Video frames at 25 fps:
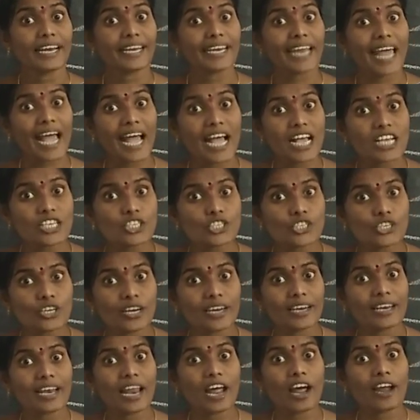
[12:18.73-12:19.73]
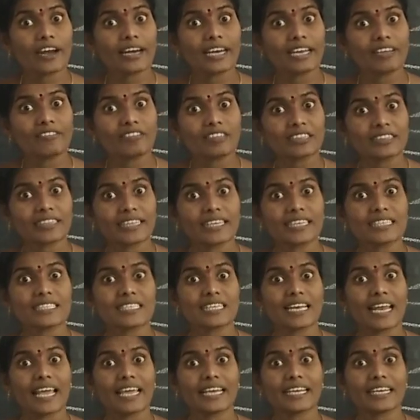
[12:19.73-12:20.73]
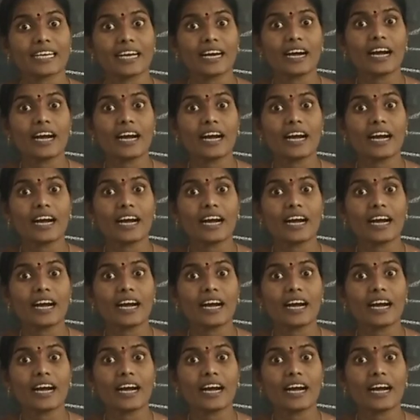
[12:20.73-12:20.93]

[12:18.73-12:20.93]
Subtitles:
Natural non-living things like